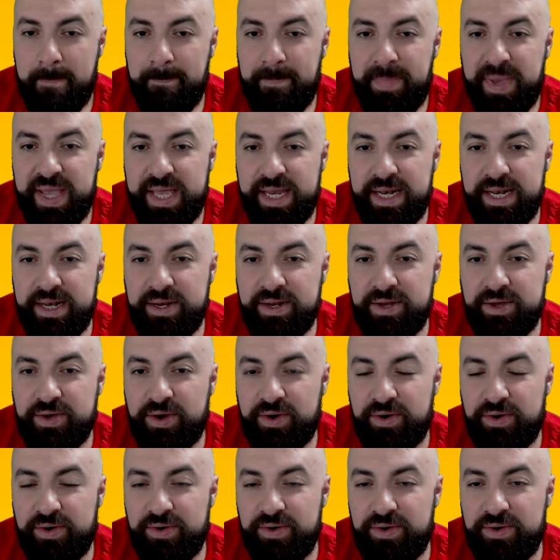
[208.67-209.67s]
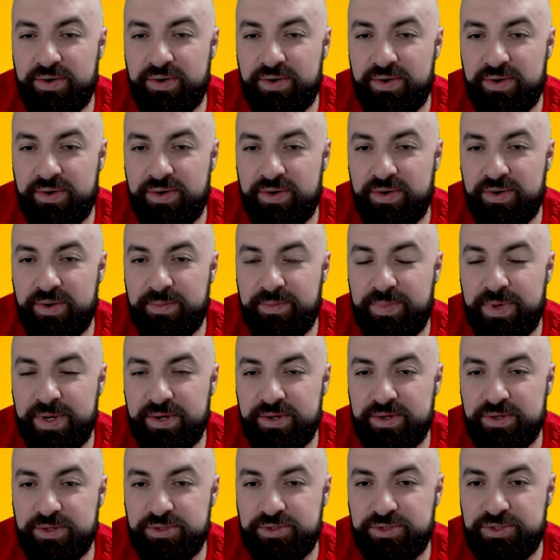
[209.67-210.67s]
Pinker,
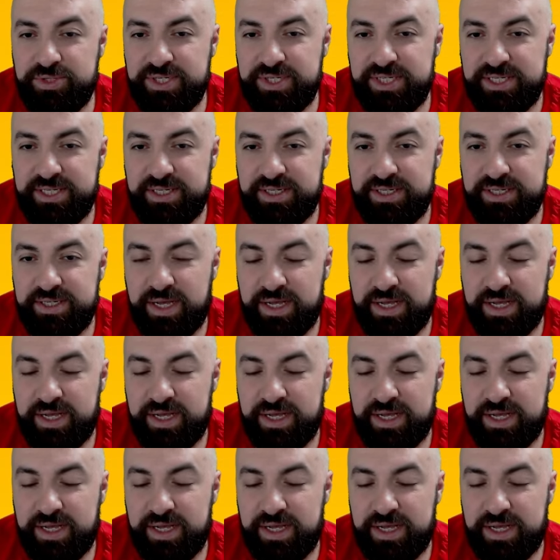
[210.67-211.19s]
Pinkurin.